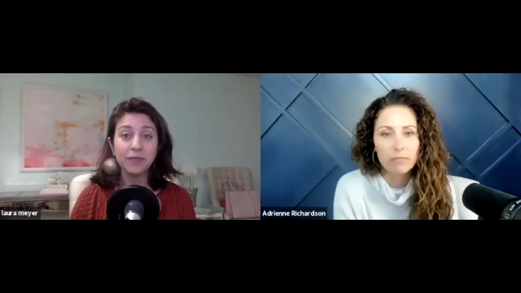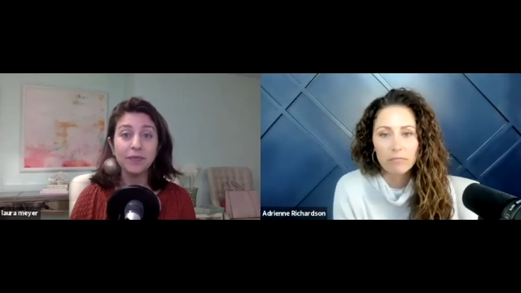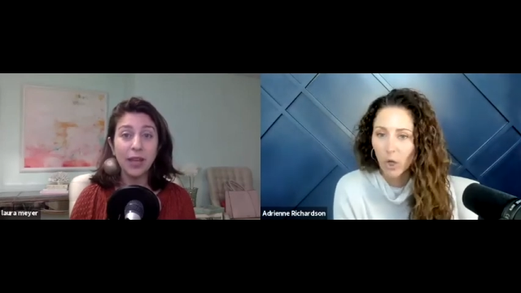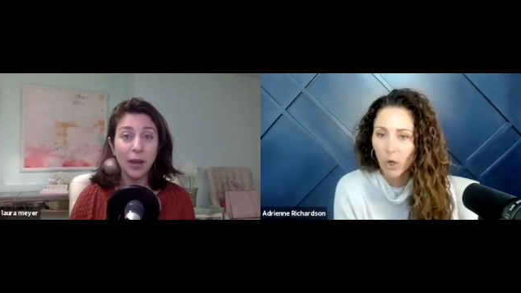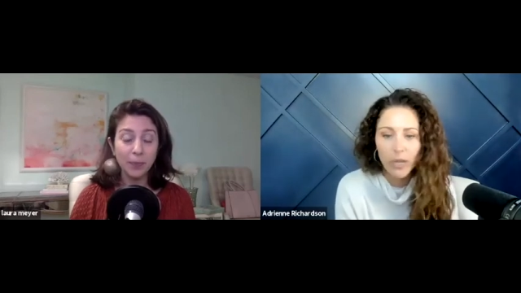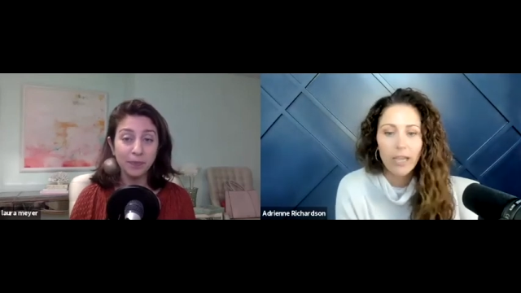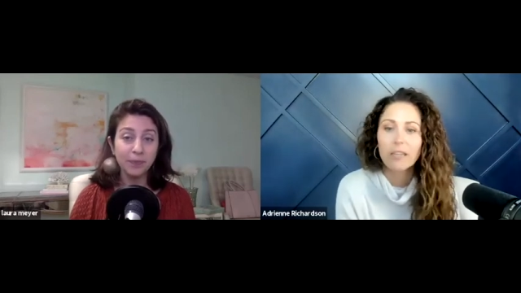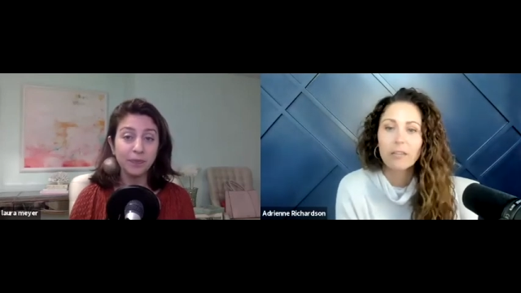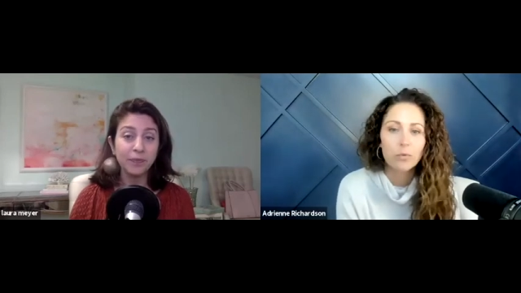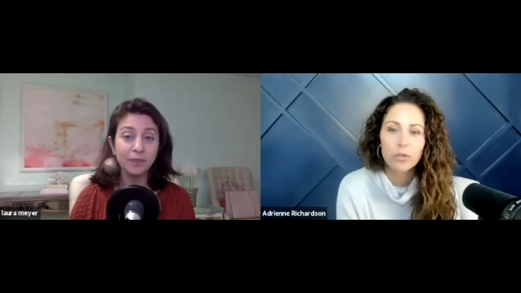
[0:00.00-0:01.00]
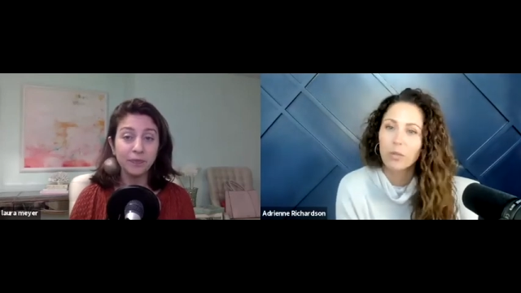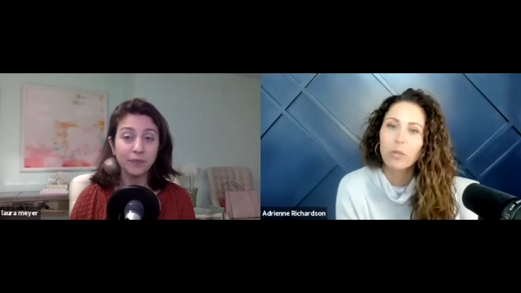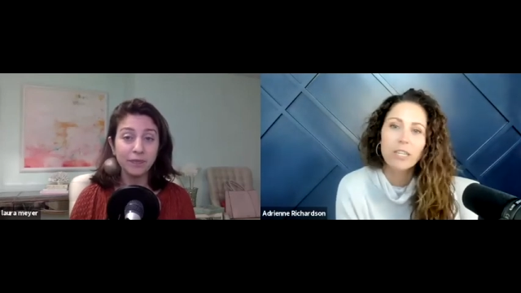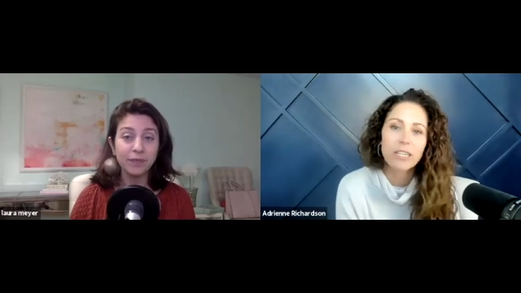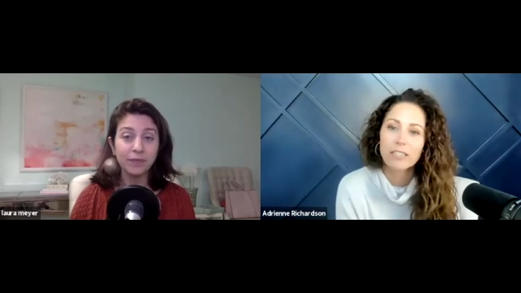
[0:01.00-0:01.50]
Speaker 1: Yep. Okay. Well, then we
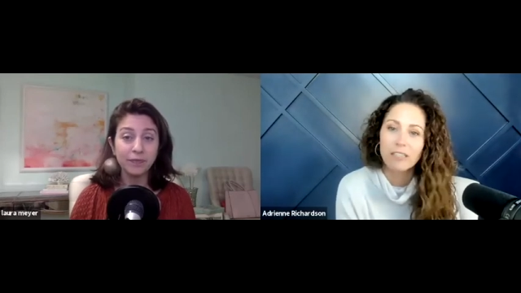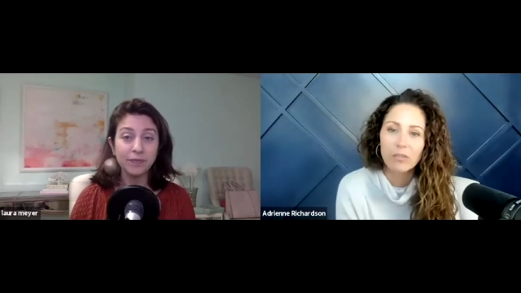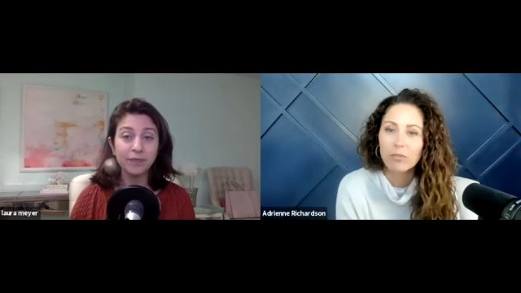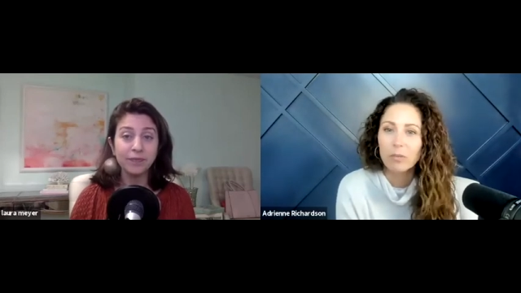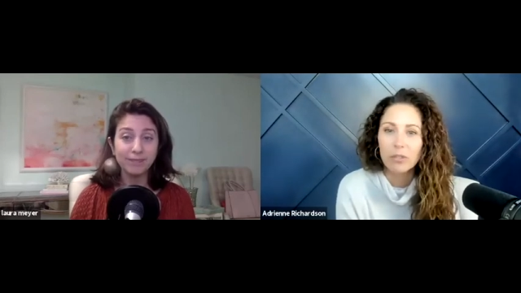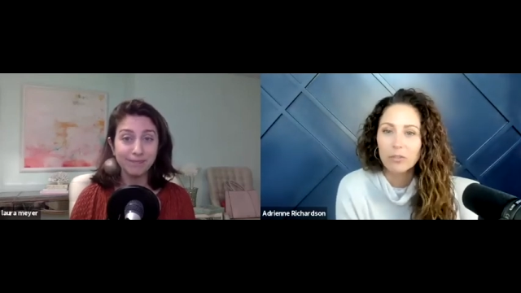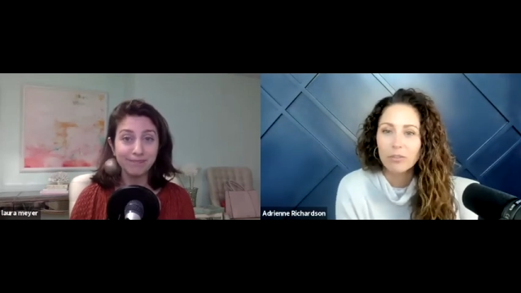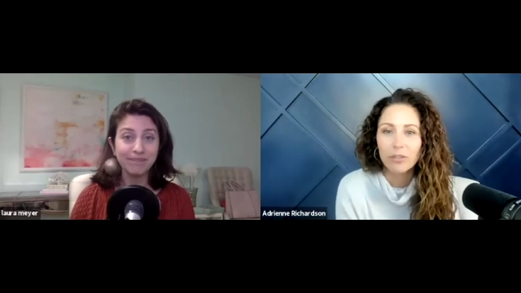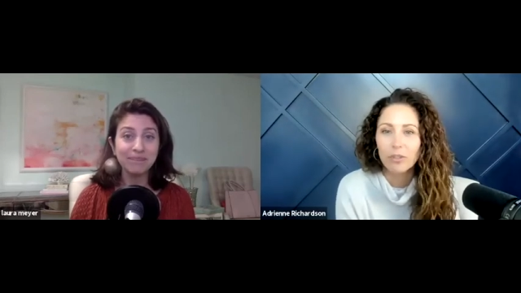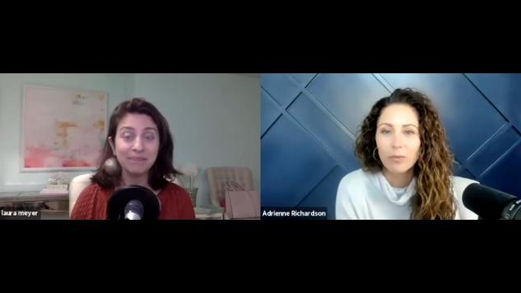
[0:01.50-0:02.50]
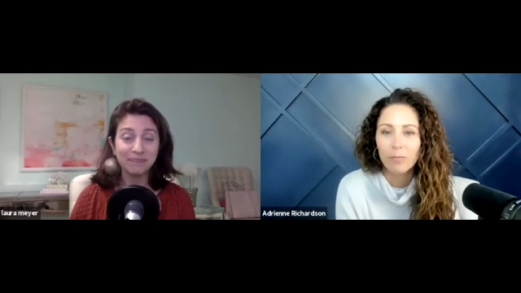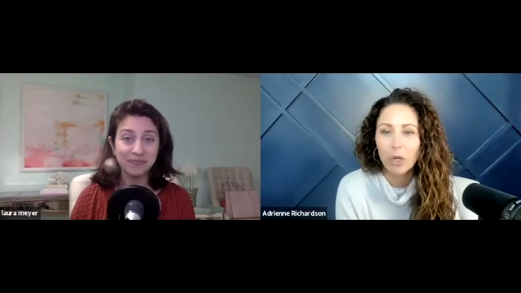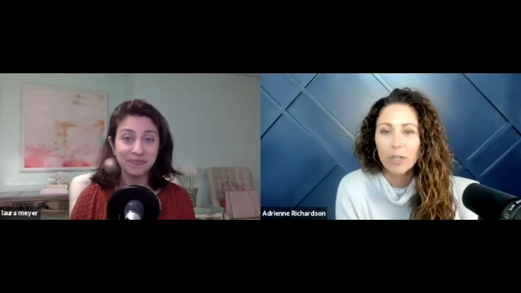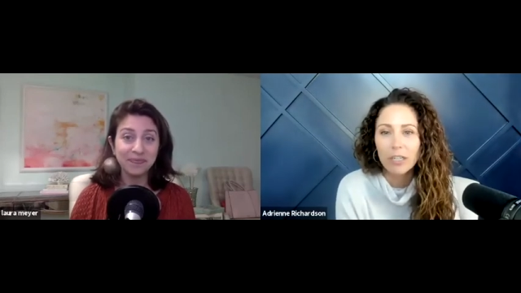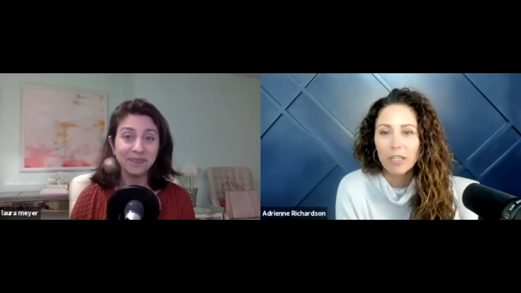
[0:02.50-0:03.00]
need to build your
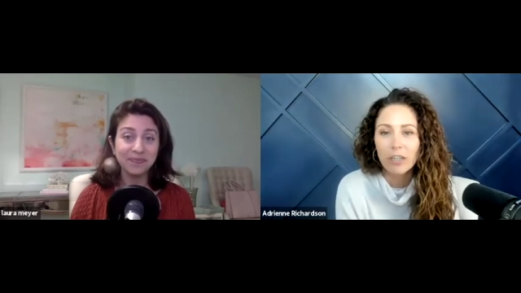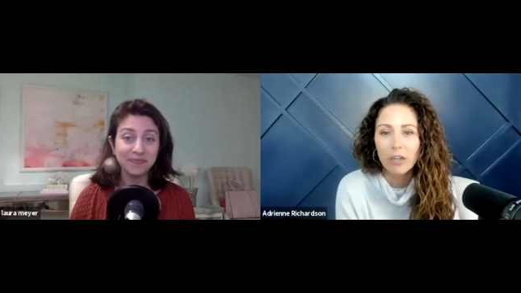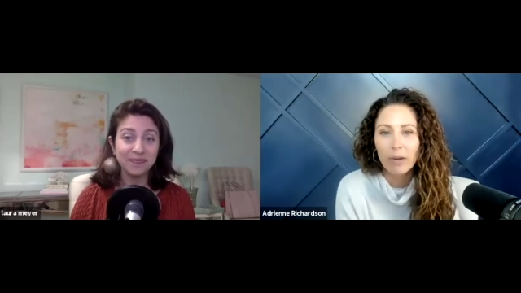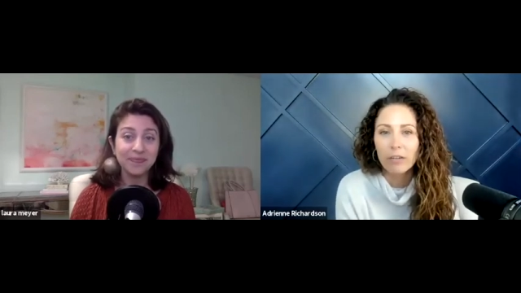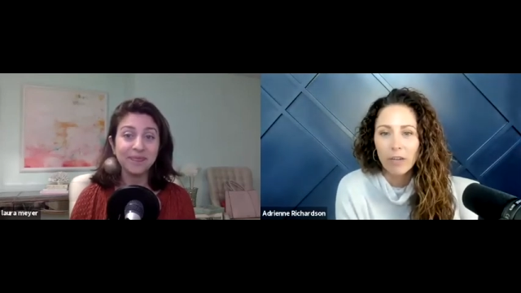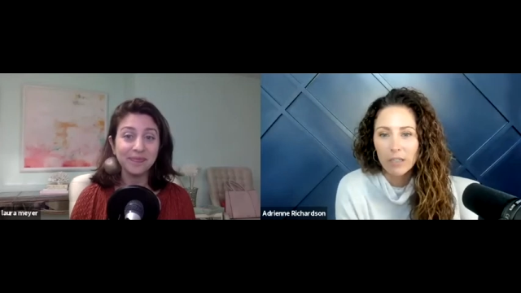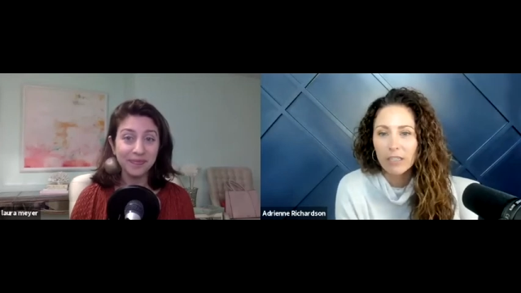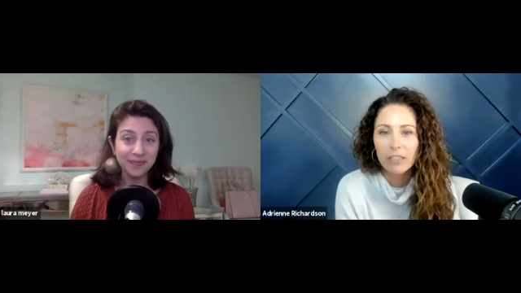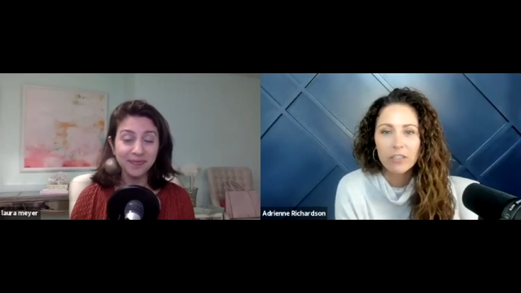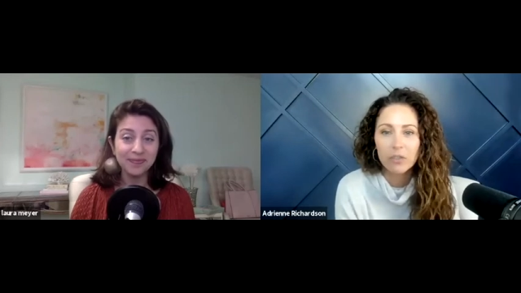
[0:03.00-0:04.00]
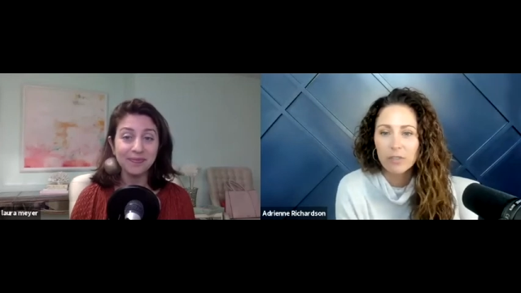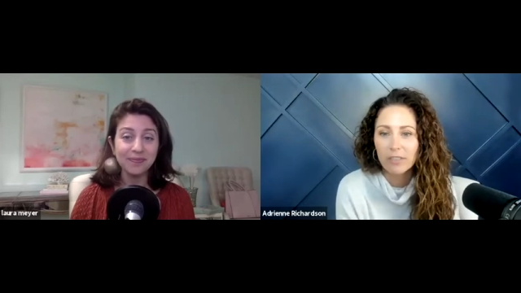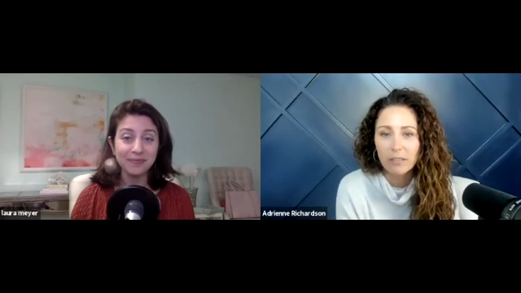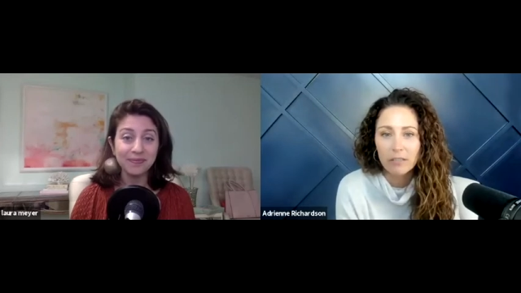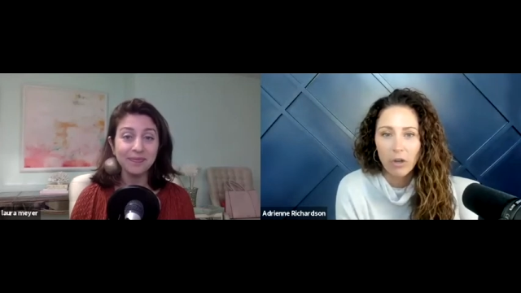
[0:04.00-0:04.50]
marketing around not needing to do a
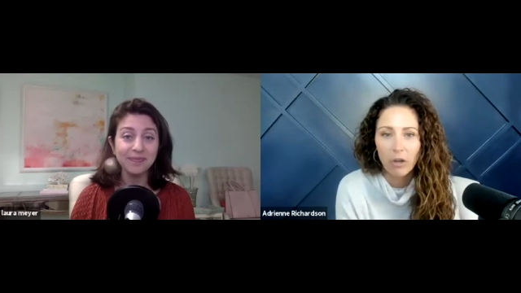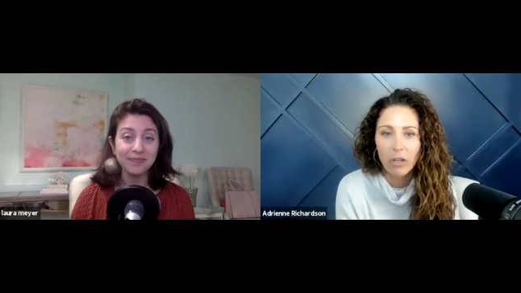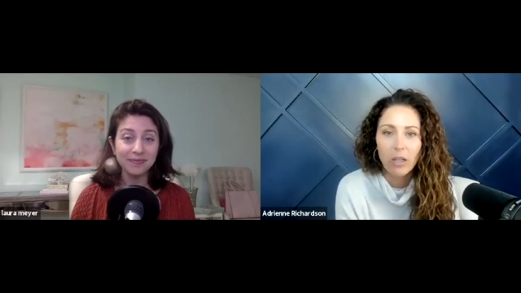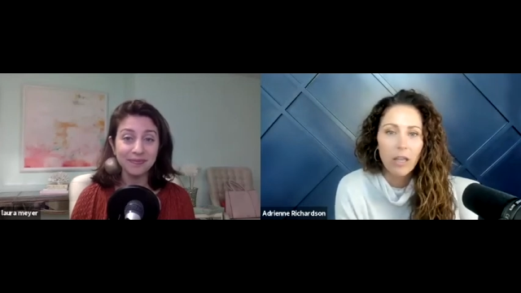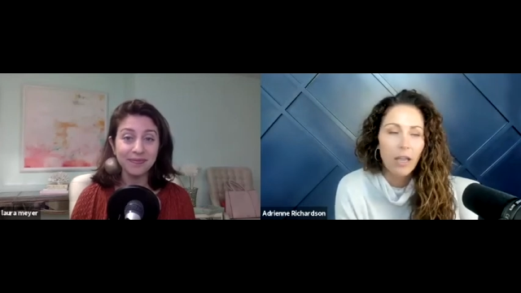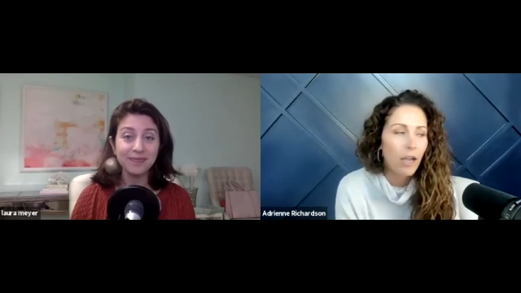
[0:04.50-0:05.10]
sales call. I